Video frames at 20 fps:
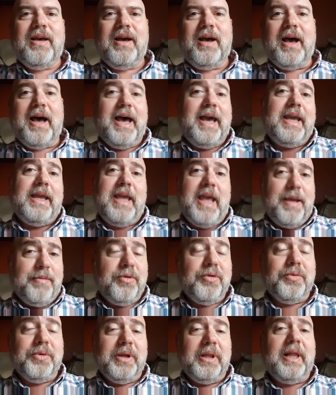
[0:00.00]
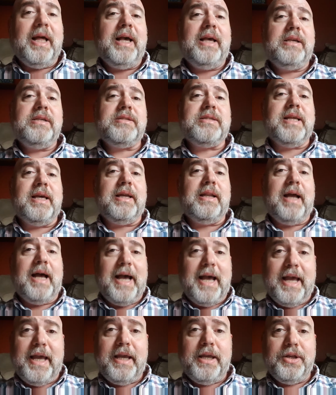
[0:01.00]
I came to realize that
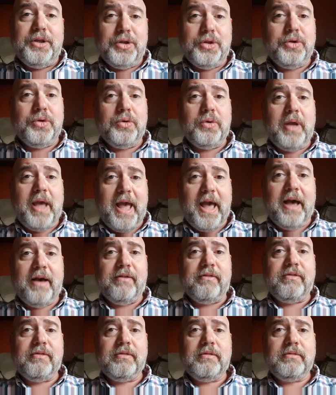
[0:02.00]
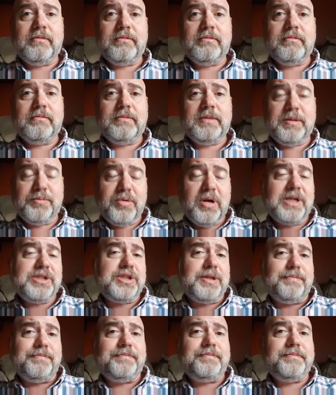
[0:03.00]
I do have
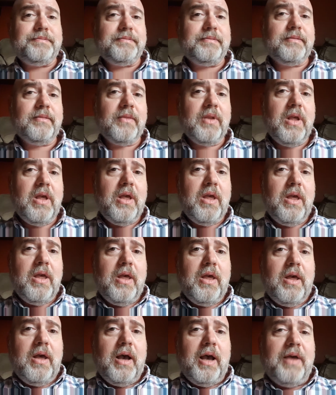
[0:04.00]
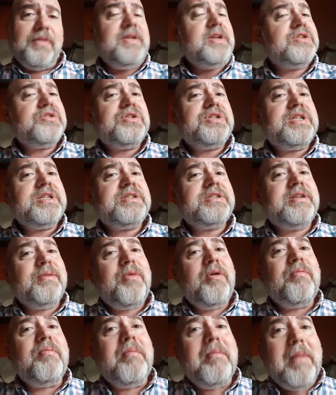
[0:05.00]
depression. These are just some
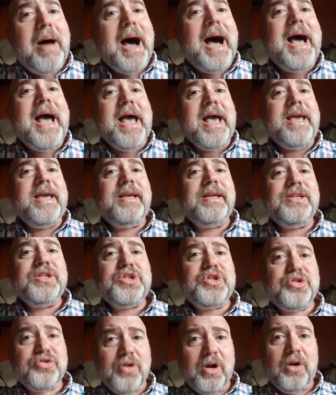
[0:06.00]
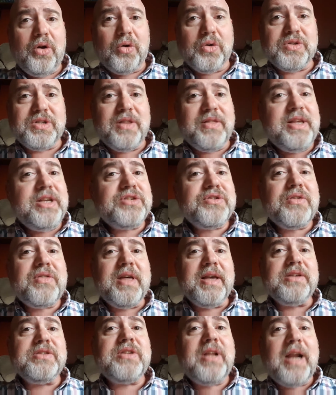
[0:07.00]
of my struggles, and these are
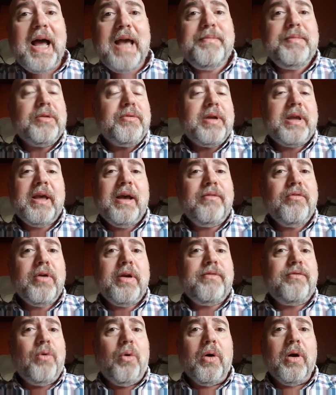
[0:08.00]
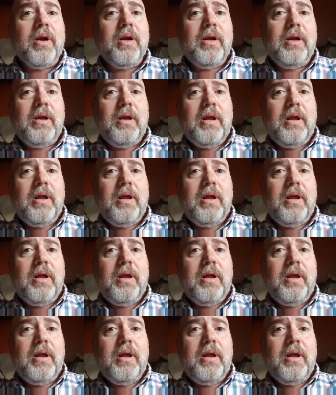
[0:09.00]
things that I'm in recovery for.